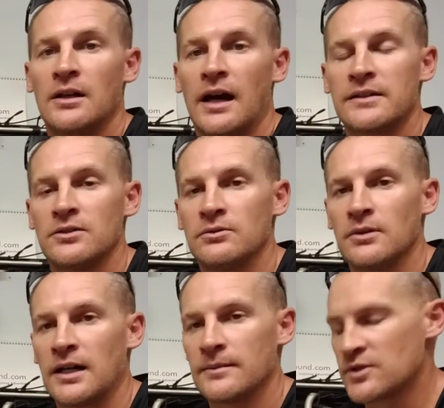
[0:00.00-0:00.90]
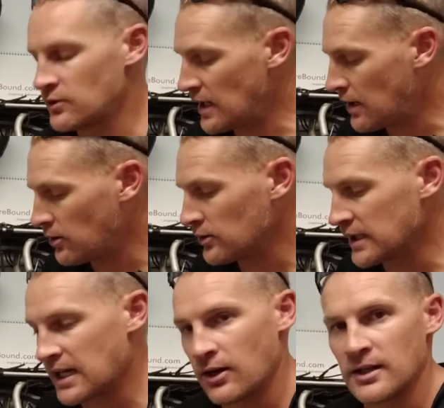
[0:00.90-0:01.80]
I do so now I only
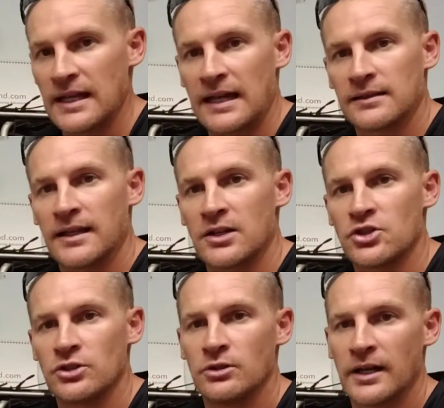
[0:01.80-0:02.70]
carry the athletic shoe,